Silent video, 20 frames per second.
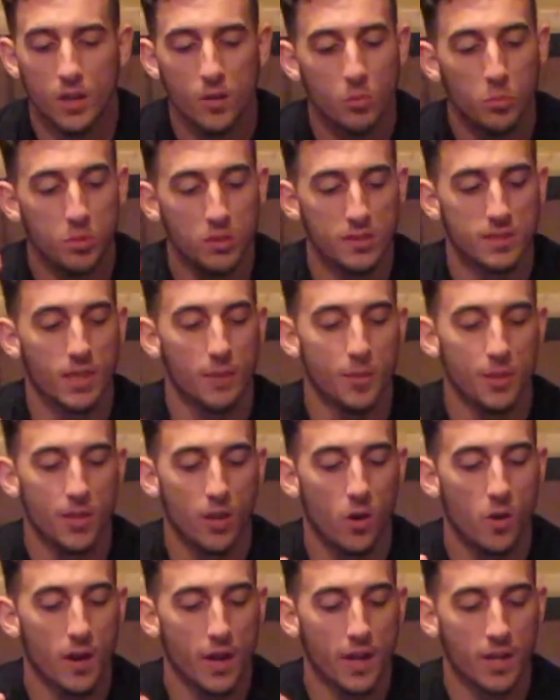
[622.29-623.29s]
please let me
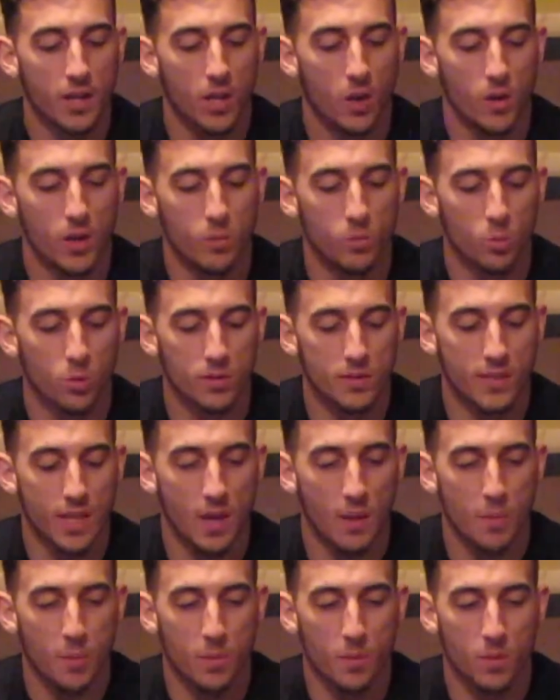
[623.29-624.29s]
know and I can go in more
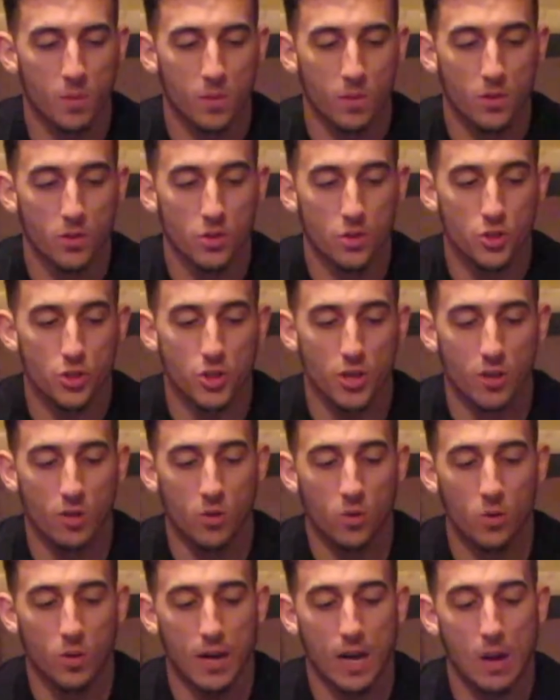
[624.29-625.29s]
depth,
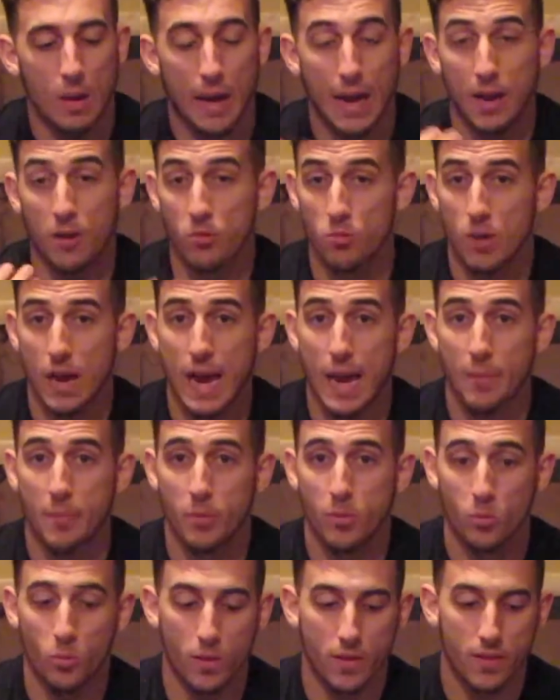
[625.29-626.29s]
show how I wrap
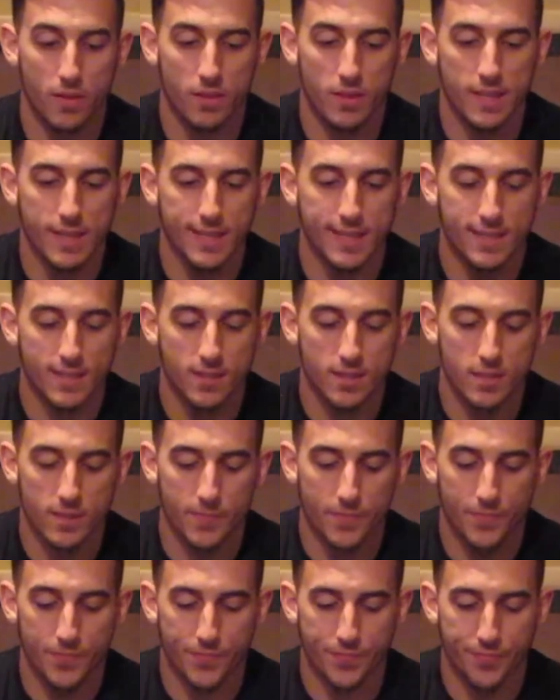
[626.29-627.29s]
with these.
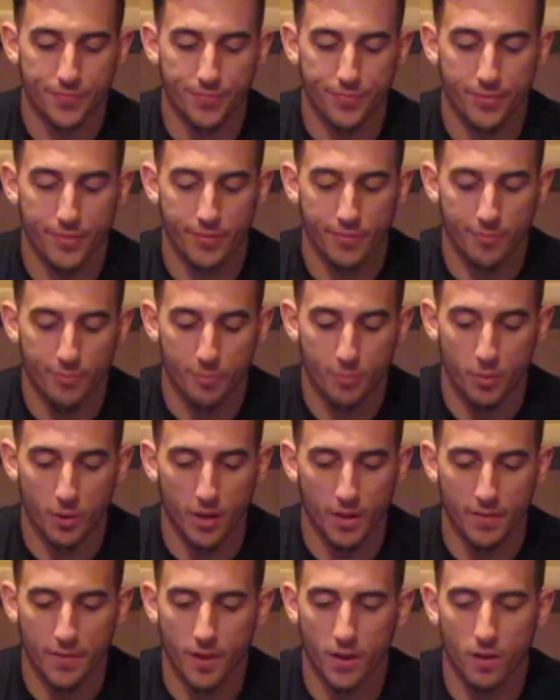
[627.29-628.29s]

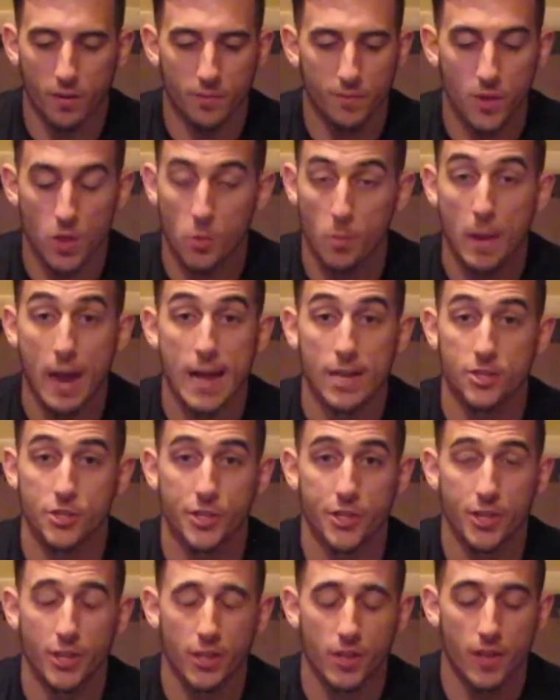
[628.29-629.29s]
But they're
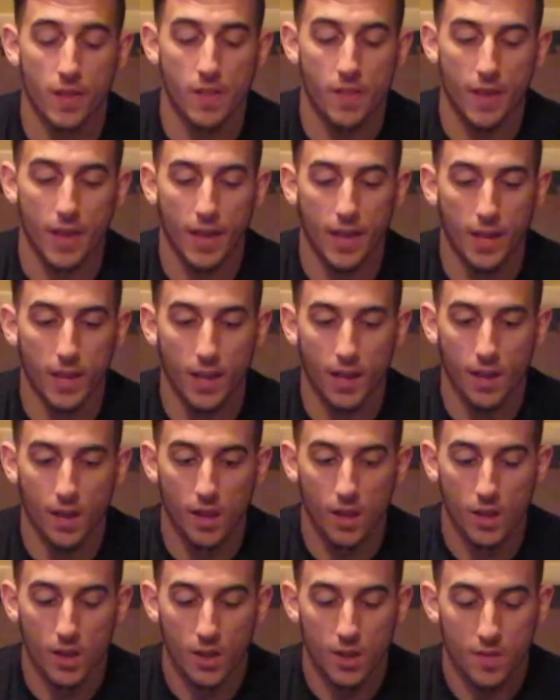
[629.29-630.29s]
magic. They
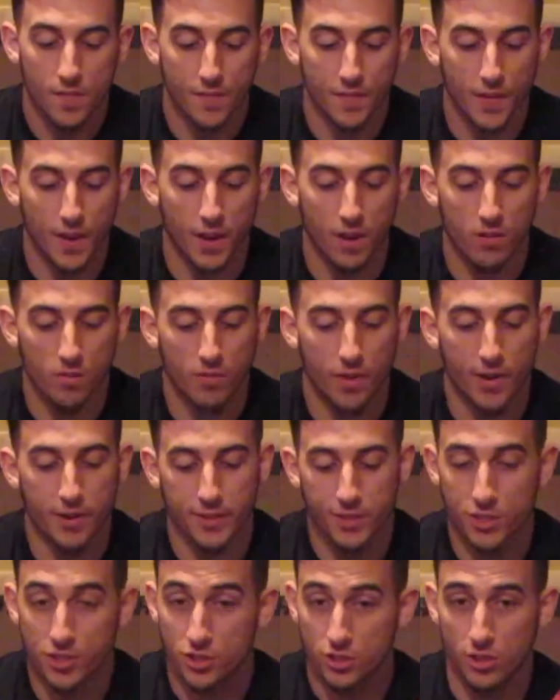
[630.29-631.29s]
are
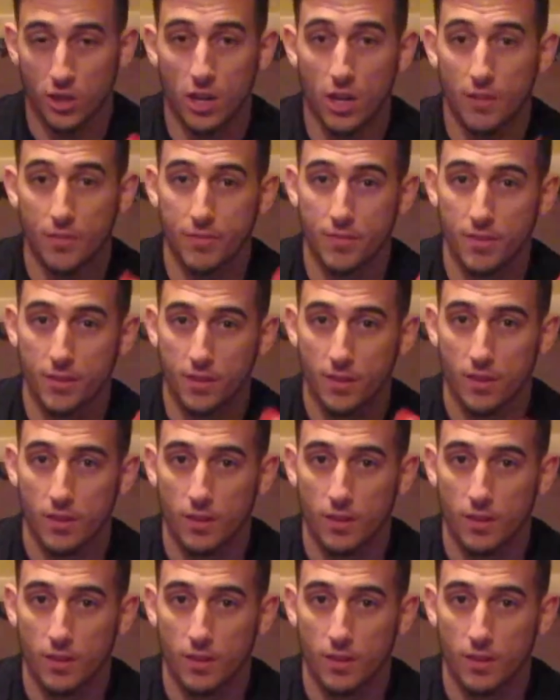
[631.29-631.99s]
very soft